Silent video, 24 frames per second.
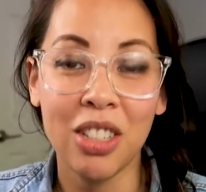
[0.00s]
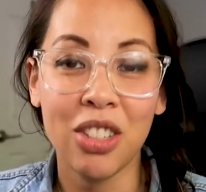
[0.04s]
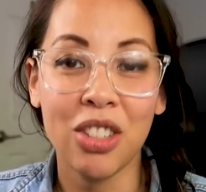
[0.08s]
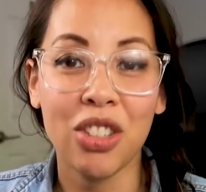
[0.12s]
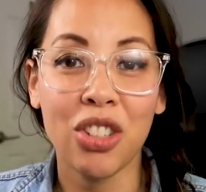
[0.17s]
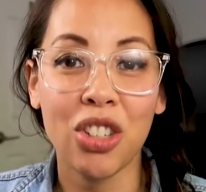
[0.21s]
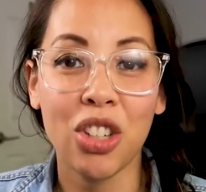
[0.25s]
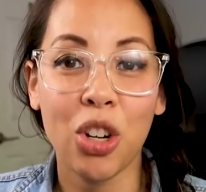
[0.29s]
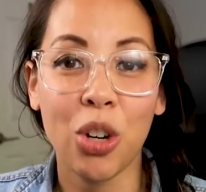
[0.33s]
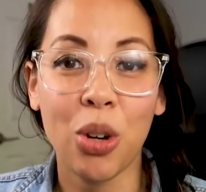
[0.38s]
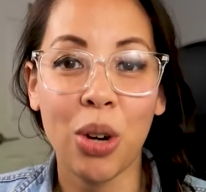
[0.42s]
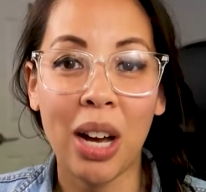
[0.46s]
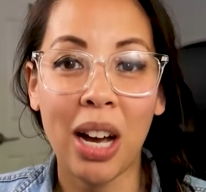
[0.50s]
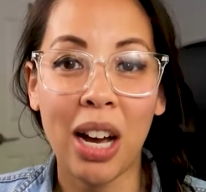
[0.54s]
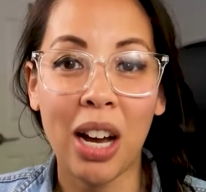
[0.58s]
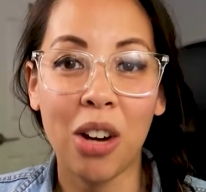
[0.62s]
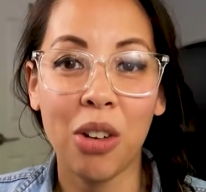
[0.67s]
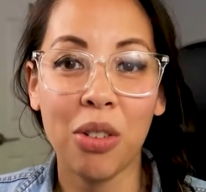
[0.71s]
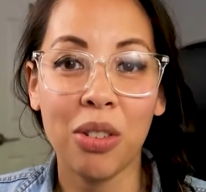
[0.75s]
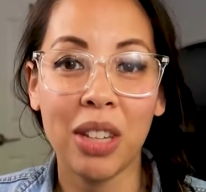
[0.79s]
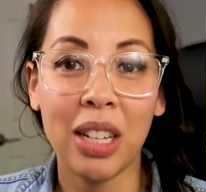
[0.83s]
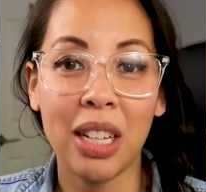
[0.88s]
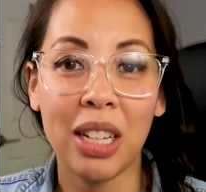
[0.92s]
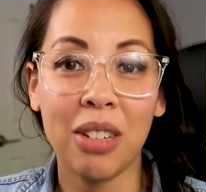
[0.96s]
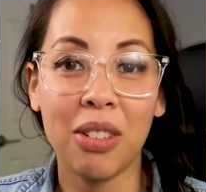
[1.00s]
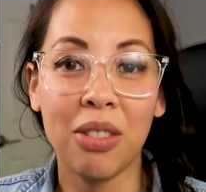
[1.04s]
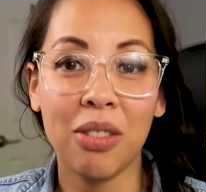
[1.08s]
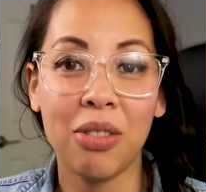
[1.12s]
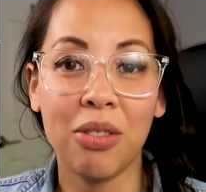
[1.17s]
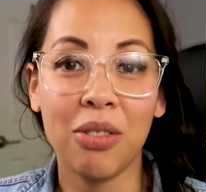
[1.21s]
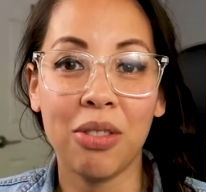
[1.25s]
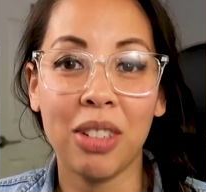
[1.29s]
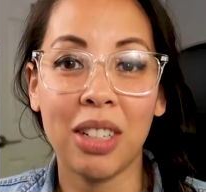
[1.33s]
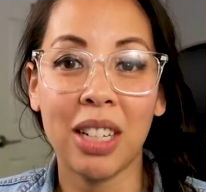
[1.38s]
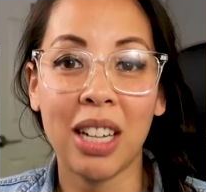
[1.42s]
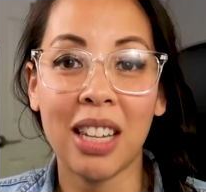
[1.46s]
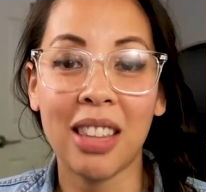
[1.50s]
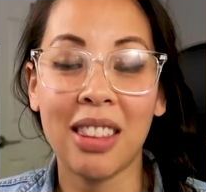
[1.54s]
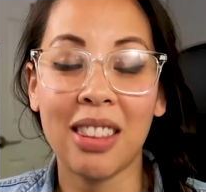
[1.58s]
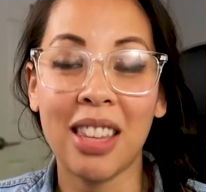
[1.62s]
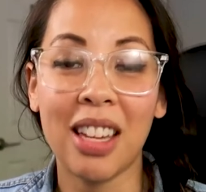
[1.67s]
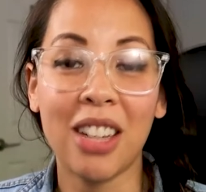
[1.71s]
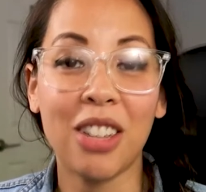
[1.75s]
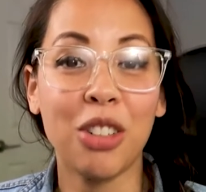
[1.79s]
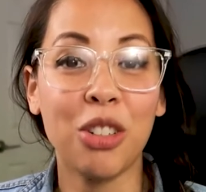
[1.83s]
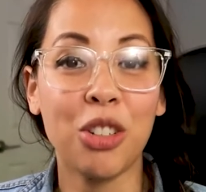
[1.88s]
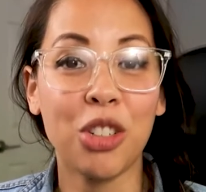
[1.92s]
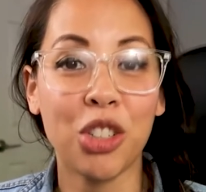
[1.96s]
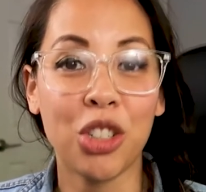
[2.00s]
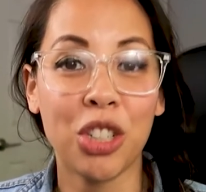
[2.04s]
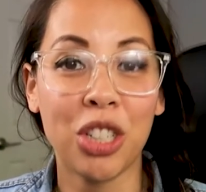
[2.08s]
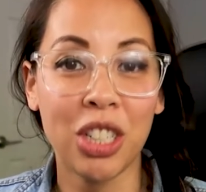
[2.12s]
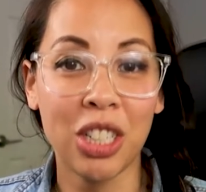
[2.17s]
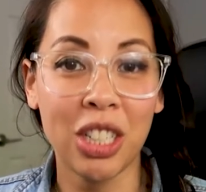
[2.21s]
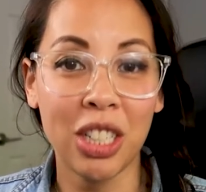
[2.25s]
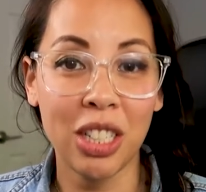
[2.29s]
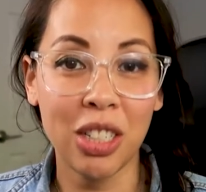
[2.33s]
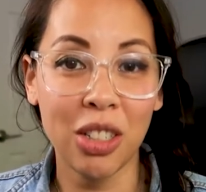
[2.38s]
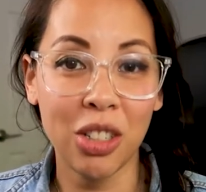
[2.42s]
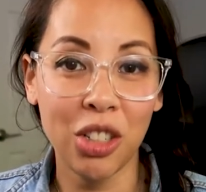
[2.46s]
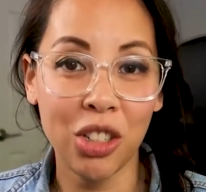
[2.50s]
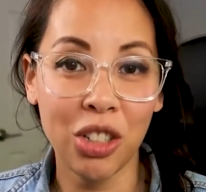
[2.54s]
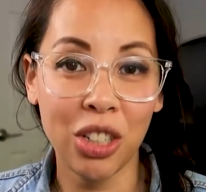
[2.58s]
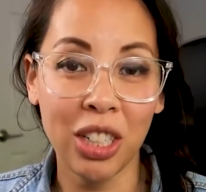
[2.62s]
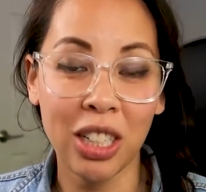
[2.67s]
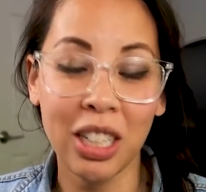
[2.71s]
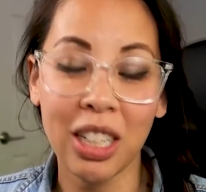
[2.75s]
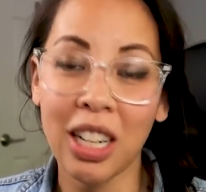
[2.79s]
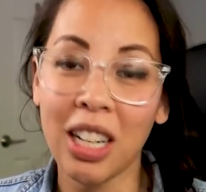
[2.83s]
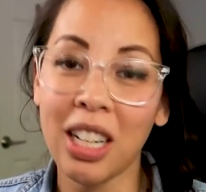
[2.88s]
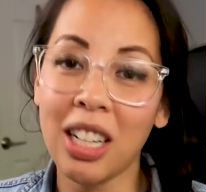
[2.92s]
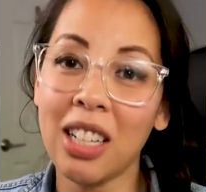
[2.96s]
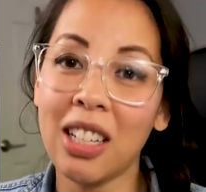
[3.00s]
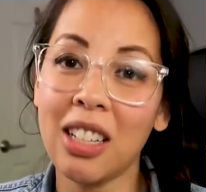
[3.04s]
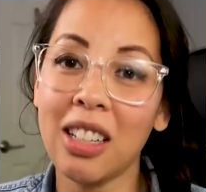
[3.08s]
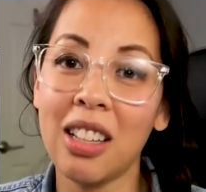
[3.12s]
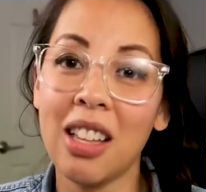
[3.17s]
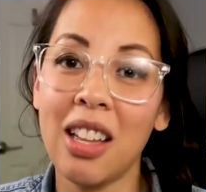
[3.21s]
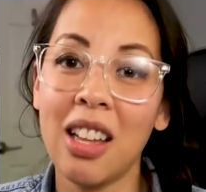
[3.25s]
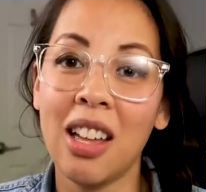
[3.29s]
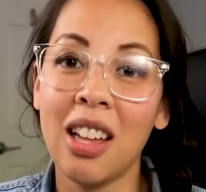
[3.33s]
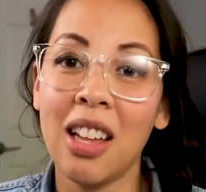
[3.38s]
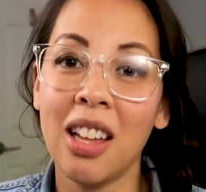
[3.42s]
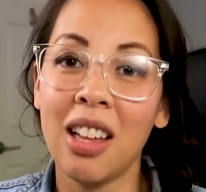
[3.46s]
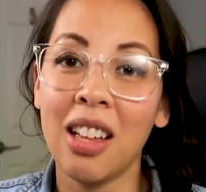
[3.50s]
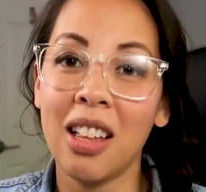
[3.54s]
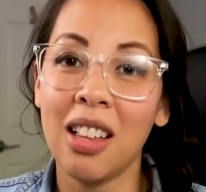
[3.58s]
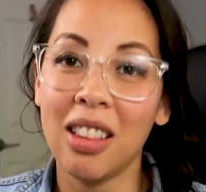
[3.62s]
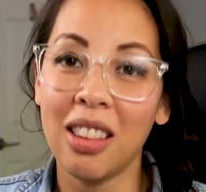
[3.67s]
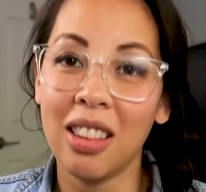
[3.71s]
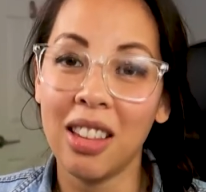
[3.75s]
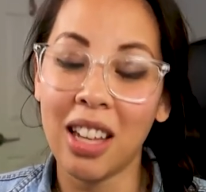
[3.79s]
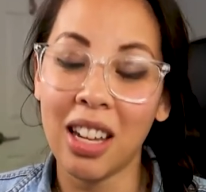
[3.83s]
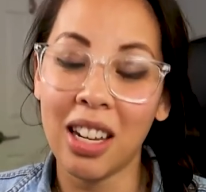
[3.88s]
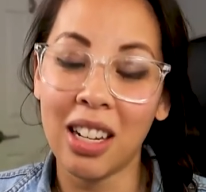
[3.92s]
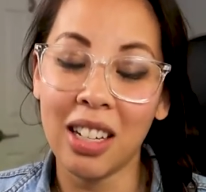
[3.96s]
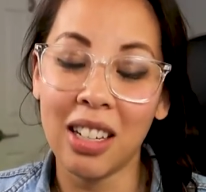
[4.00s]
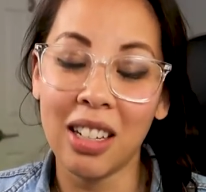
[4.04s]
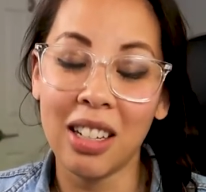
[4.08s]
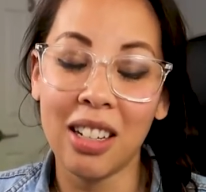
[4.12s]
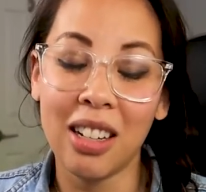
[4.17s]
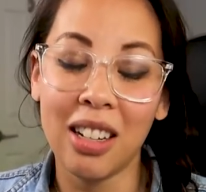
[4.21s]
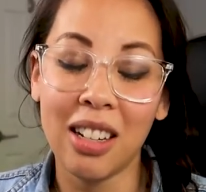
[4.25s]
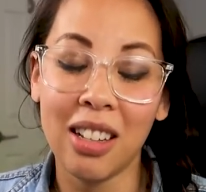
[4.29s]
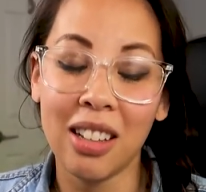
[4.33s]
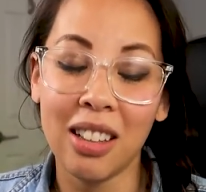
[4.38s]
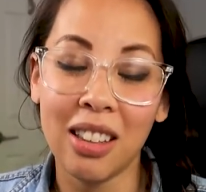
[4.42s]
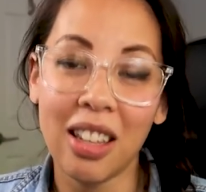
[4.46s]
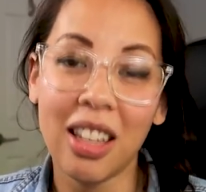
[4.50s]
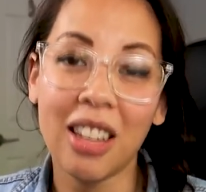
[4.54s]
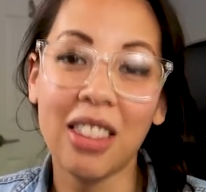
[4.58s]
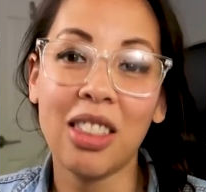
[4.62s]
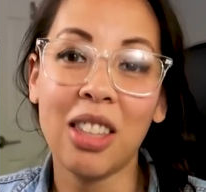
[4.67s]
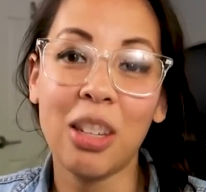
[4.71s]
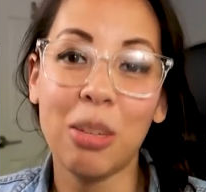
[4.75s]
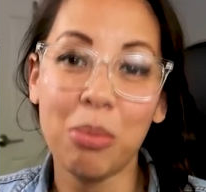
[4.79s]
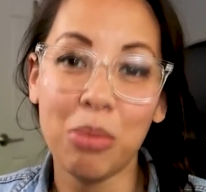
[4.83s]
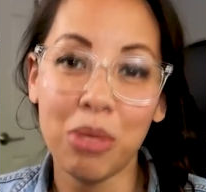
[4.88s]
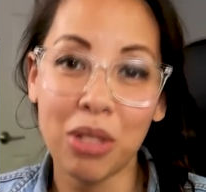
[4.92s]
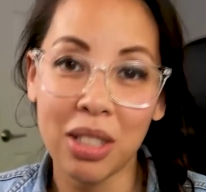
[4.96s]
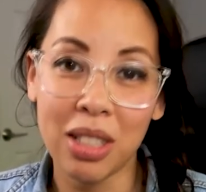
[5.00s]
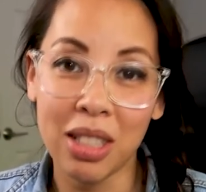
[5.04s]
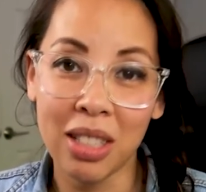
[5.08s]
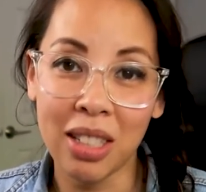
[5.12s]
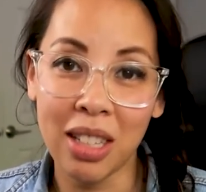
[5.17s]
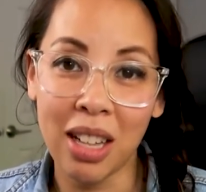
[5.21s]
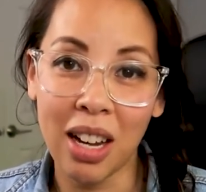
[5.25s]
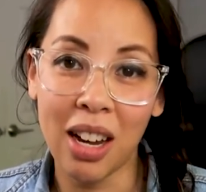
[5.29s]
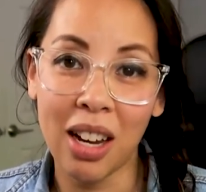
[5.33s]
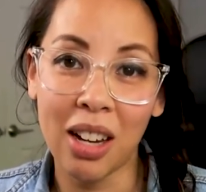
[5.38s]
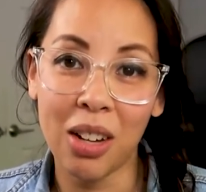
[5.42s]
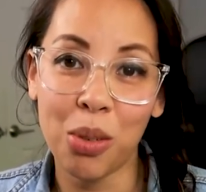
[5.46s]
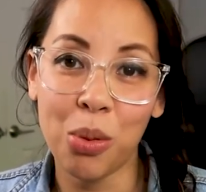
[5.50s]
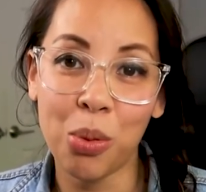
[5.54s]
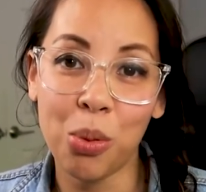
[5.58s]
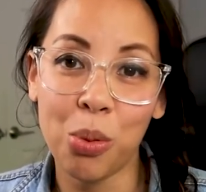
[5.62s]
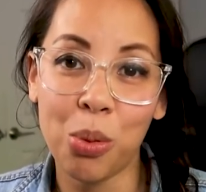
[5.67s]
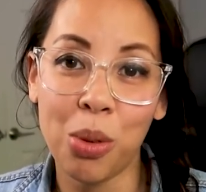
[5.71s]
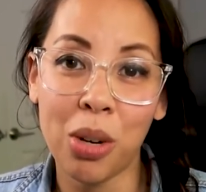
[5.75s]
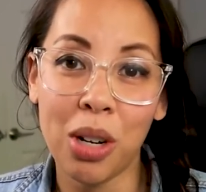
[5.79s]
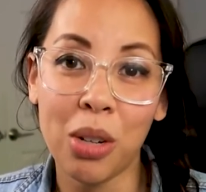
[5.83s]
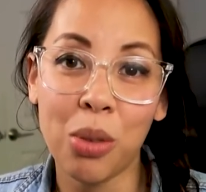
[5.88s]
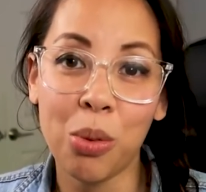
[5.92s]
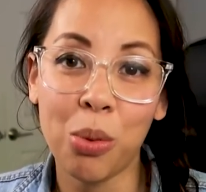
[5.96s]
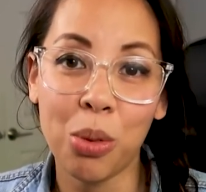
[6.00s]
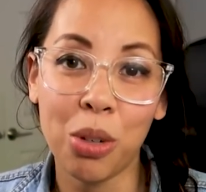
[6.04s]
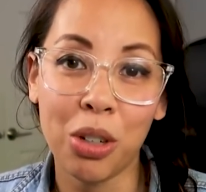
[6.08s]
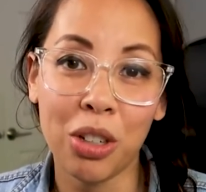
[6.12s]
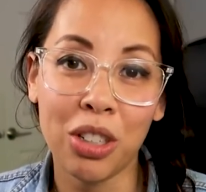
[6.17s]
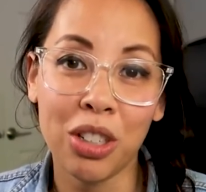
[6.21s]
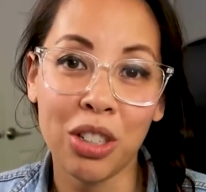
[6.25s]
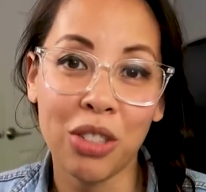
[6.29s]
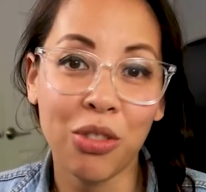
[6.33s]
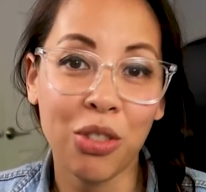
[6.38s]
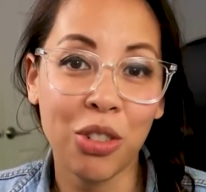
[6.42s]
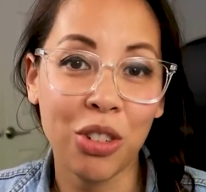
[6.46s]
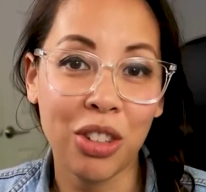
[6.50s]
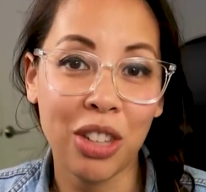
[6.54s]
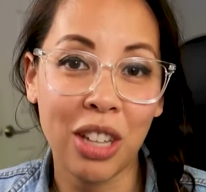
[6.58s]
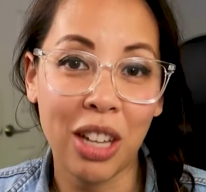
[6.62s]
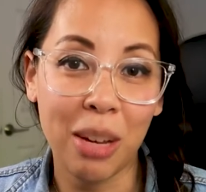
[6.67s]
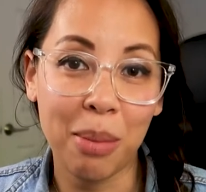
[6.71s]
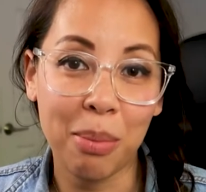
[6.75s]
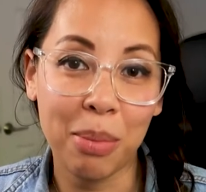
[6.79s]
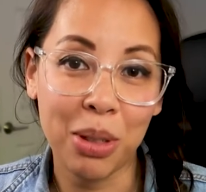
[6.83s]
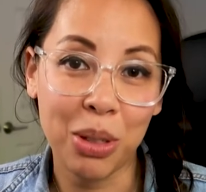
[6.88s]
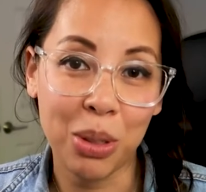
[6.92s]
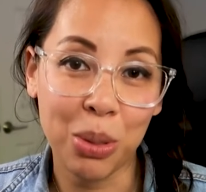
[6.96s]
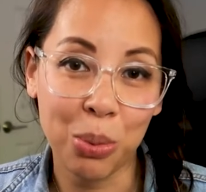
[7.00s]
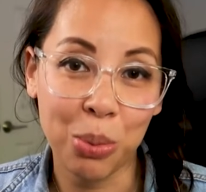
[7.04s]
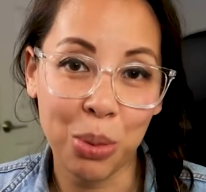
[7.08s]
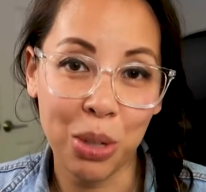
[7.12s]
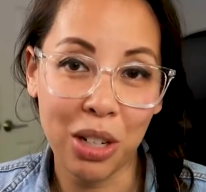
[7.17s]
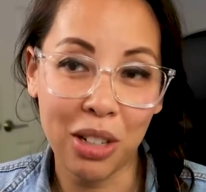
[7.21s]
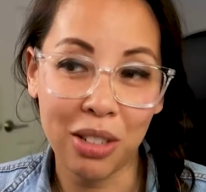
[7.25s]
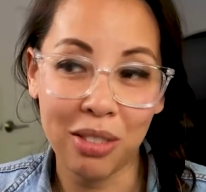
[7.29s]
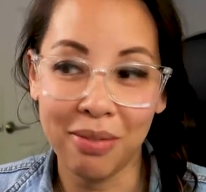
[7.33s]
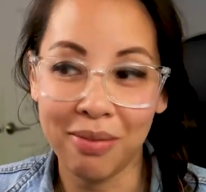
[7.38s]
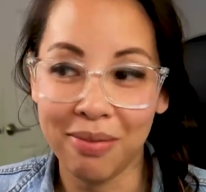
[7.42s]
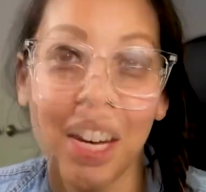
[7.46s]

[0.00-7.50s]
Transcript: So how they get that nutrition, you can kind of let them decide what works for them as well.